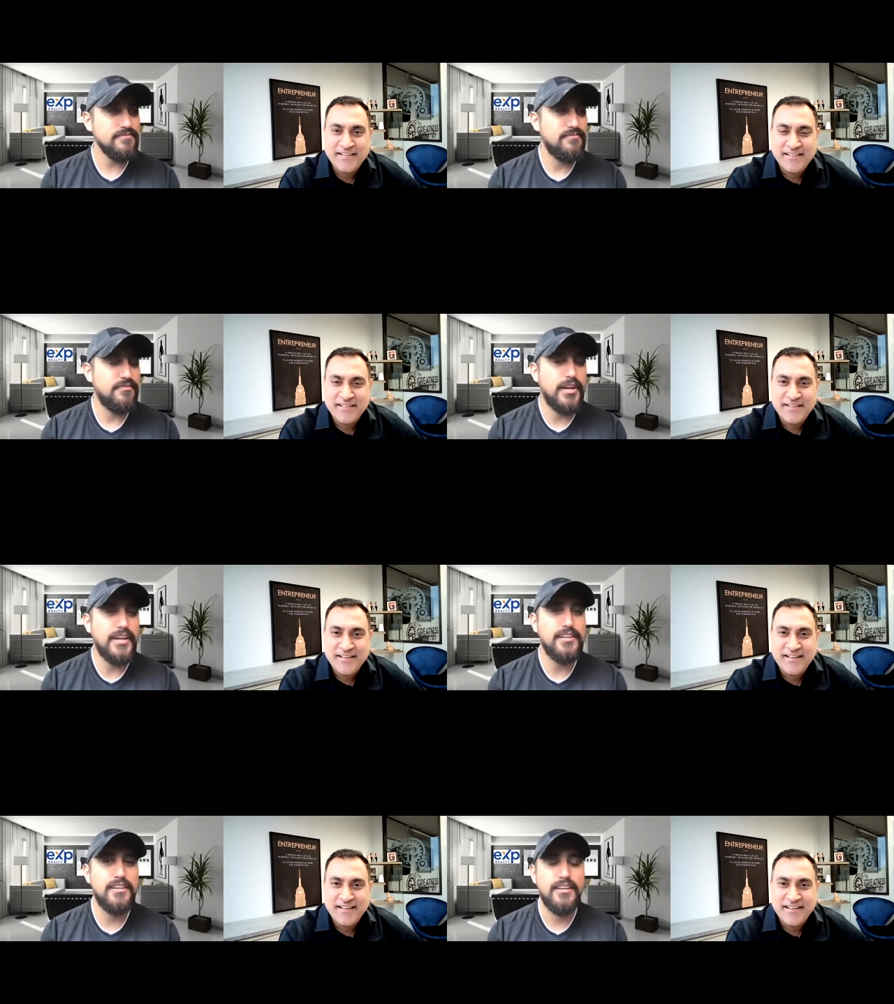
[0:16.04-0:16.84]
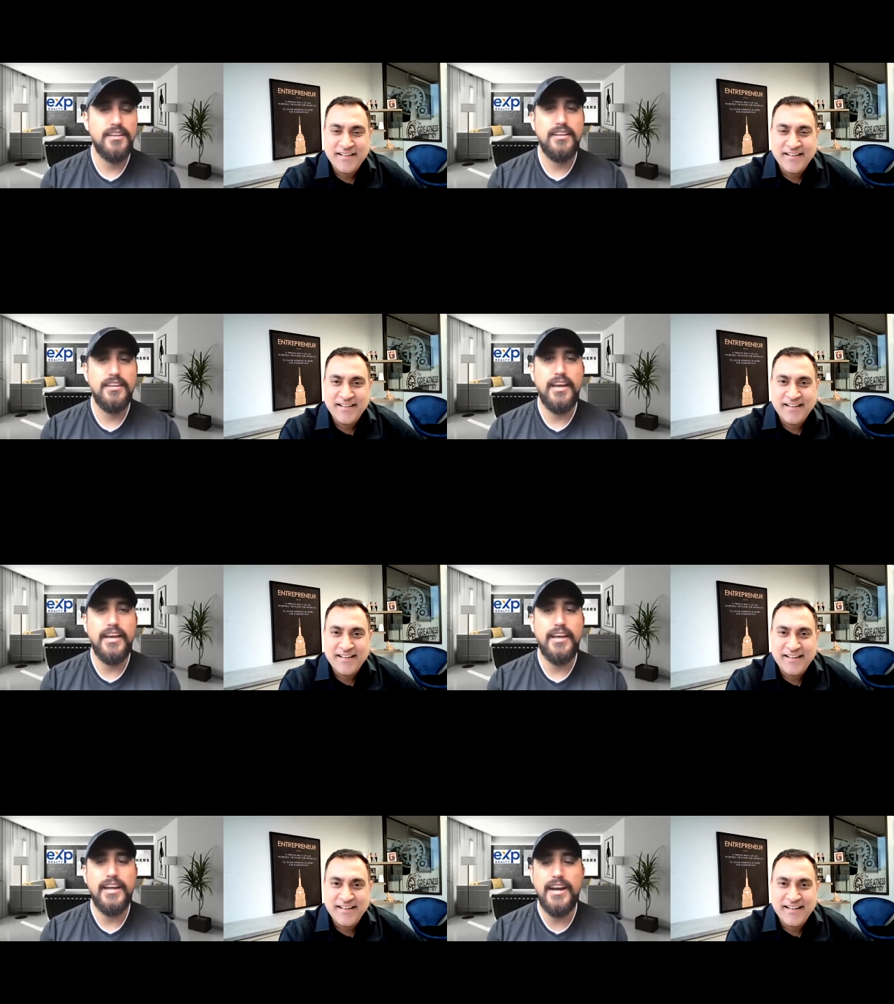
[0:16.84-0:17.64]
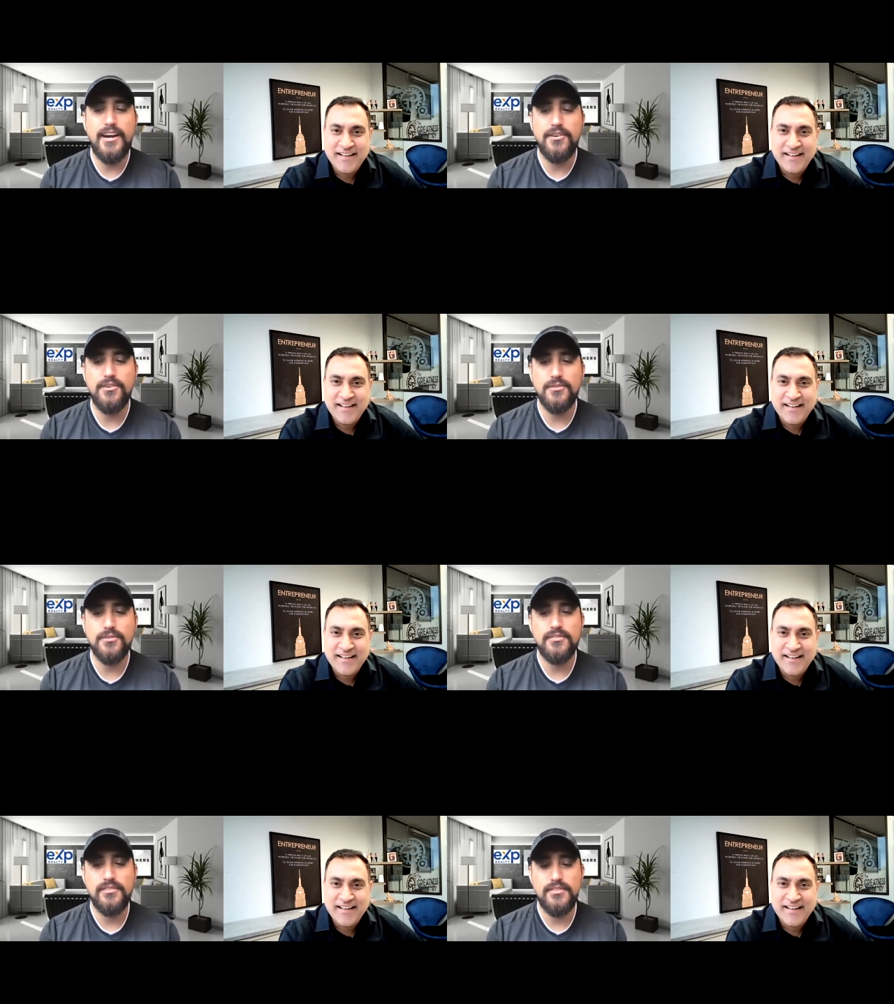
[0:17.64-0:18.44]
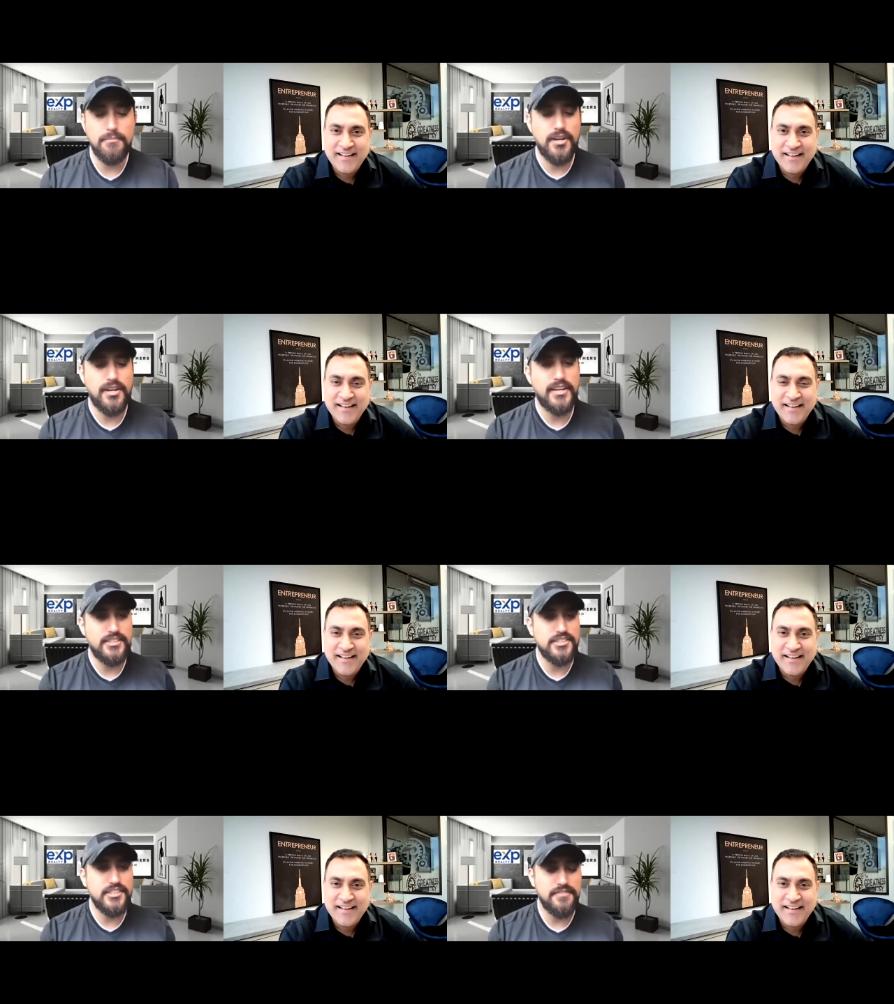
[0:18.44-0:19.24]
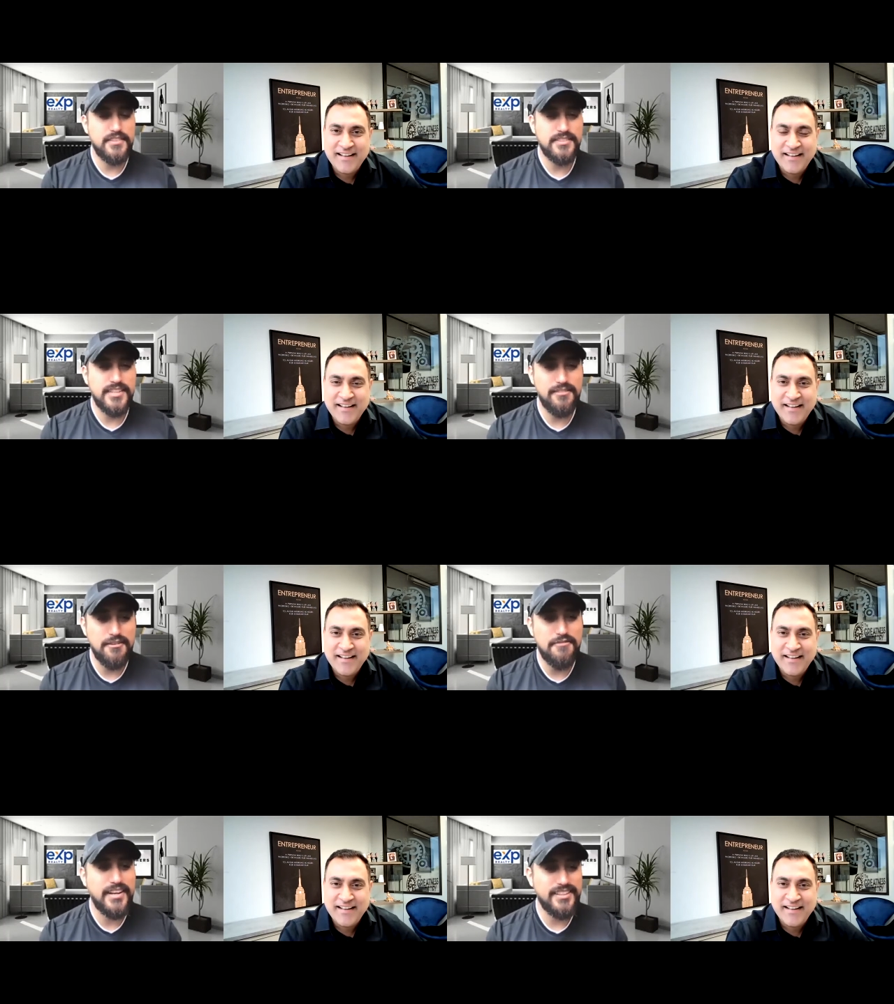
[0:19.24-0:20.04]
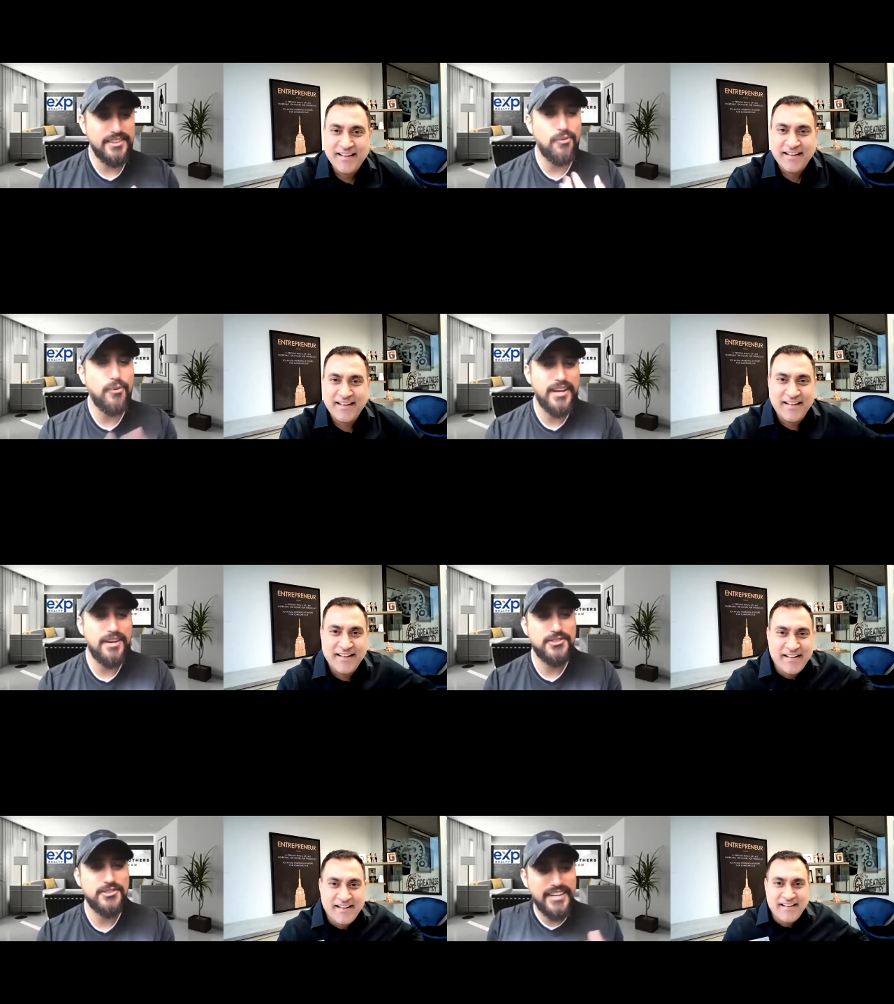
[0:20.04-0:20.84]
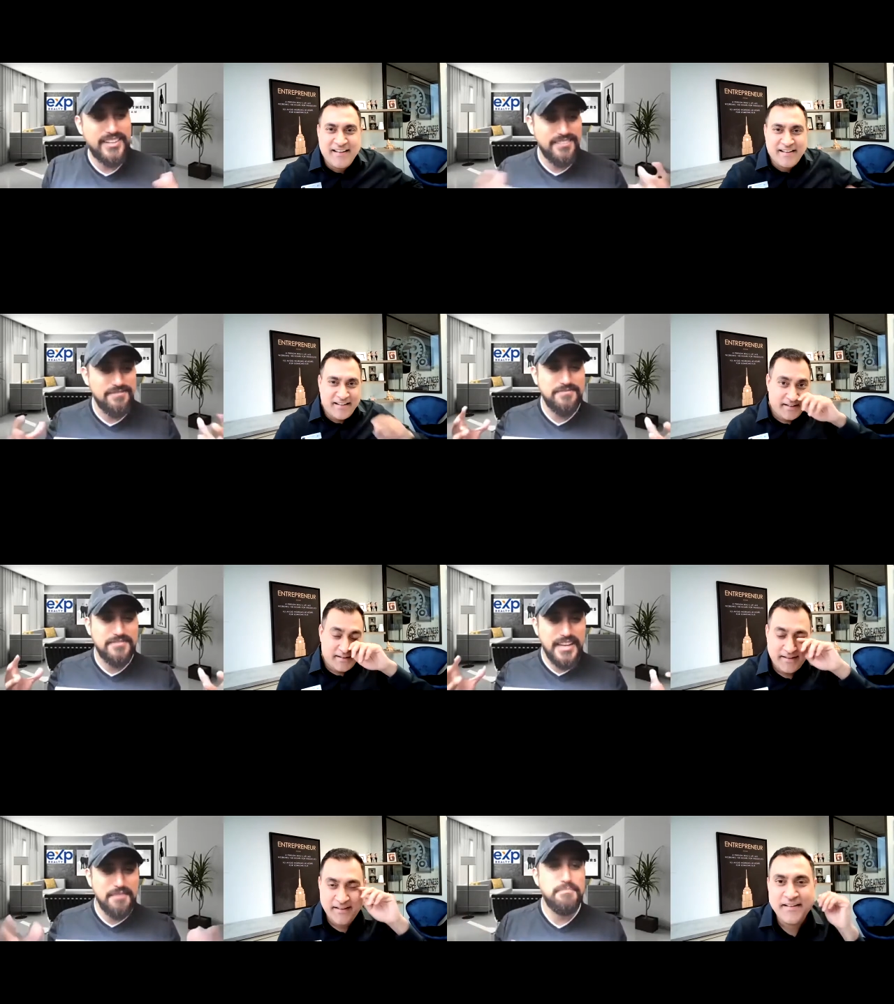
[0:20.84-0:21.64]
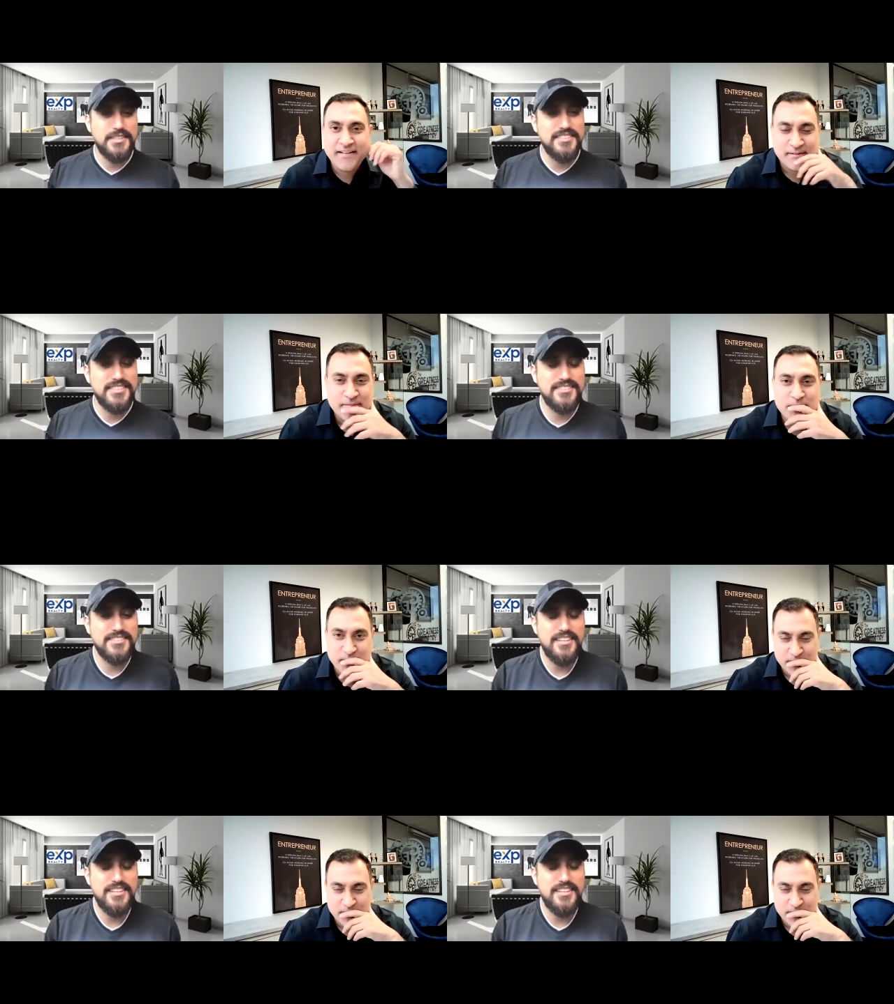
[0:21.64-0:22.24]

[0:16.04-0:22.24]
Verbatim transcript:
Speaker 1: right? And how the market shift is kind of affecting the way I'm trying to get business.